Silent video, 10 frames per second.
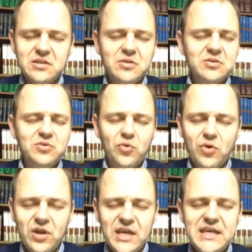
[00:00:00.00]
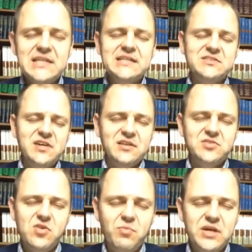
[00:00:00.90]
your healing touch
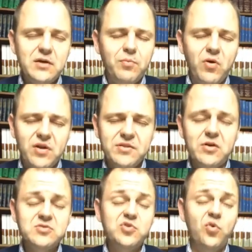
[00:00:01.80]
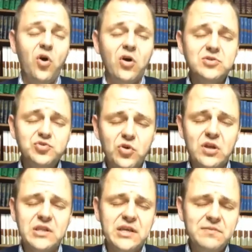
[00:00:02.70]
to be upon those who are
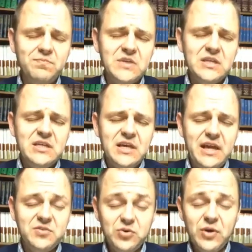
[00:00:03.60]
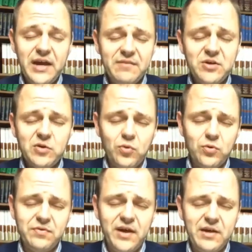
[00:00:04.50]
struggling and do have
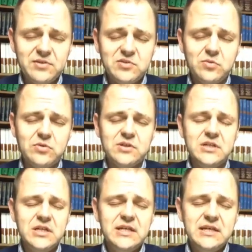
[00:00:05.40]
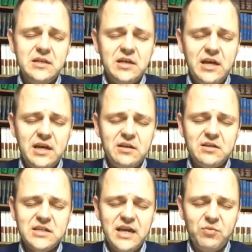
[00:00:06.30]
coronavirus, Lord. Uh,
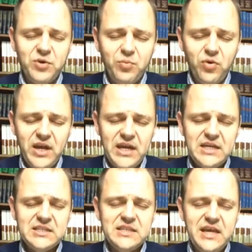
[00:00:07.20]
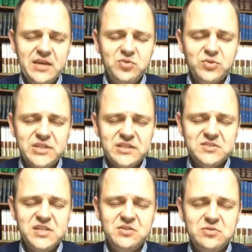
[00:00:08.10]
God, we pray that you would
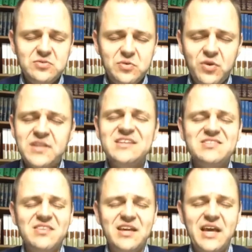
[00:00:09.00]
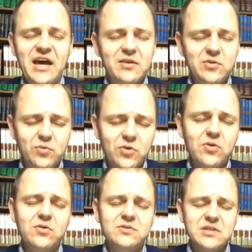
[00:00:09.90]
continue to run this thing out of the
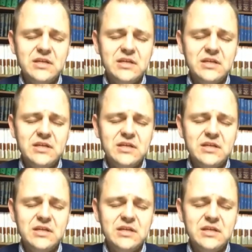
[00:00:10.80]
world.